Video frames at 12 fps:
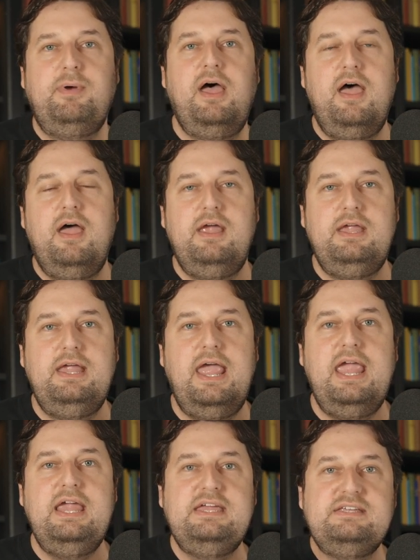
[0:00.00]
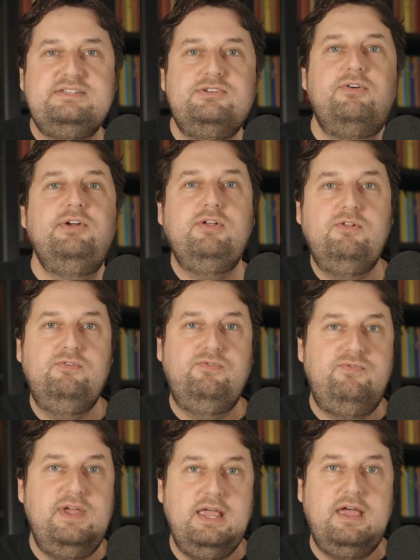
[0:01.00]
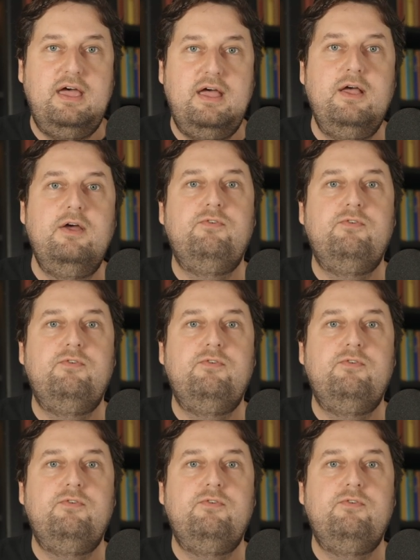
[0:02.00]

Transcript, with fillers: by a historical figure